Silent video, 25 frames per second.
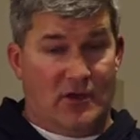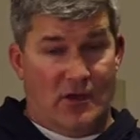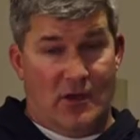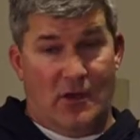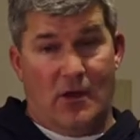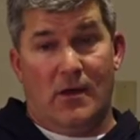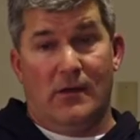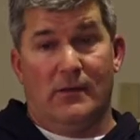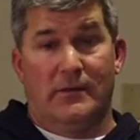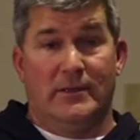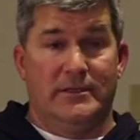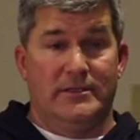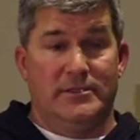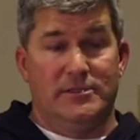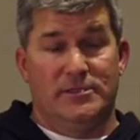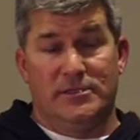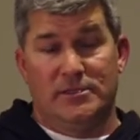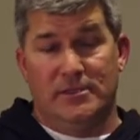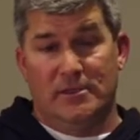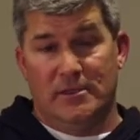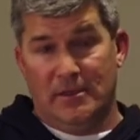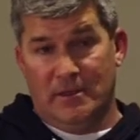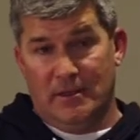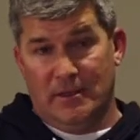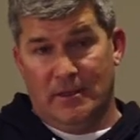
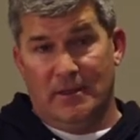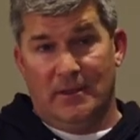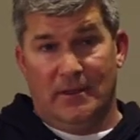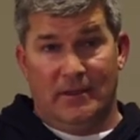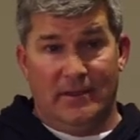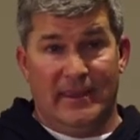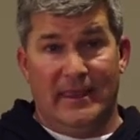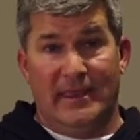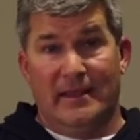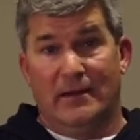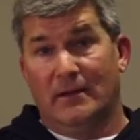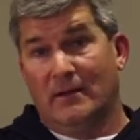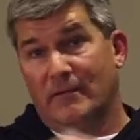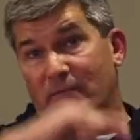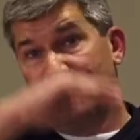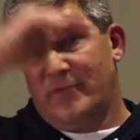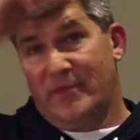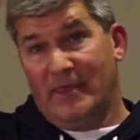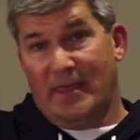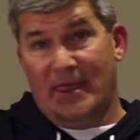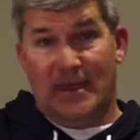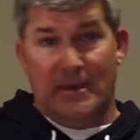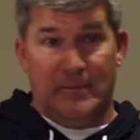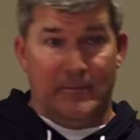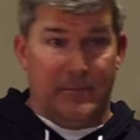college than of
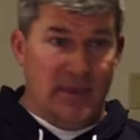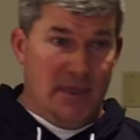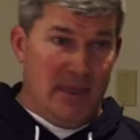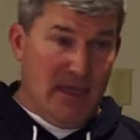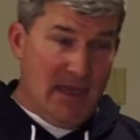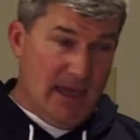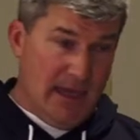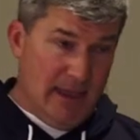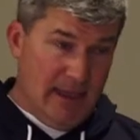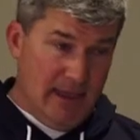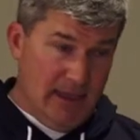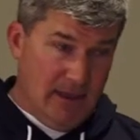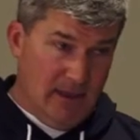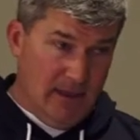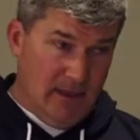the NBA.